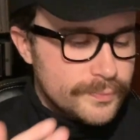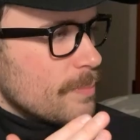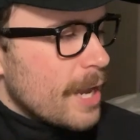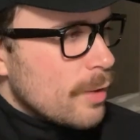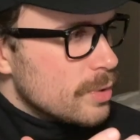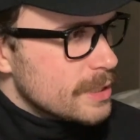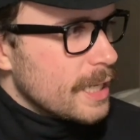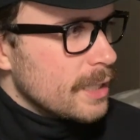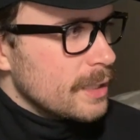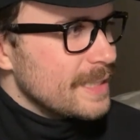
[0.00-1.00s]
Power
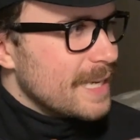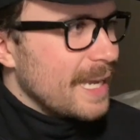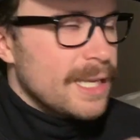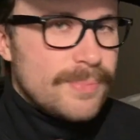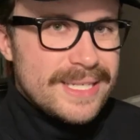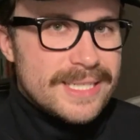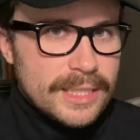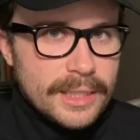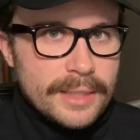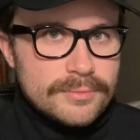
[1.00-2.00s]
scaling can be
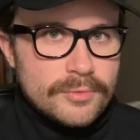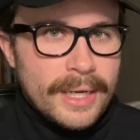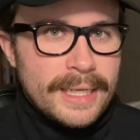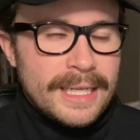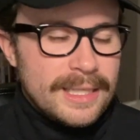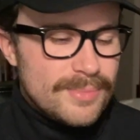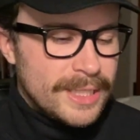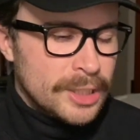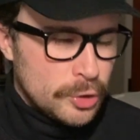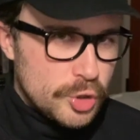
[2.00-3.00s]
silly, right? It can be a
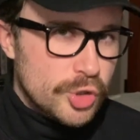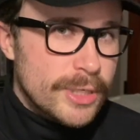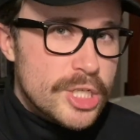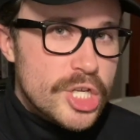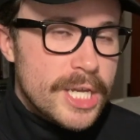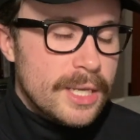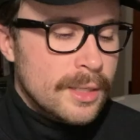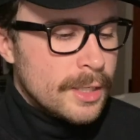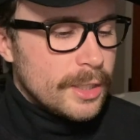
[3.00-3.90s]
little cringy.